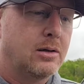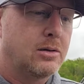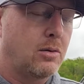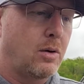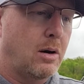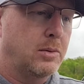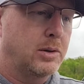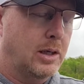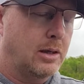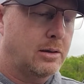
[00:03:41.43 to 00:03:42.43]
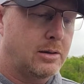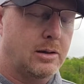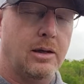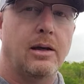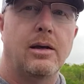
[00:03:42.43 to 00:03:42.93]
So we were able to get
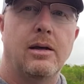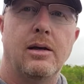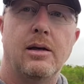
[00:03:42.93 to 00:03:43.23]
uh, the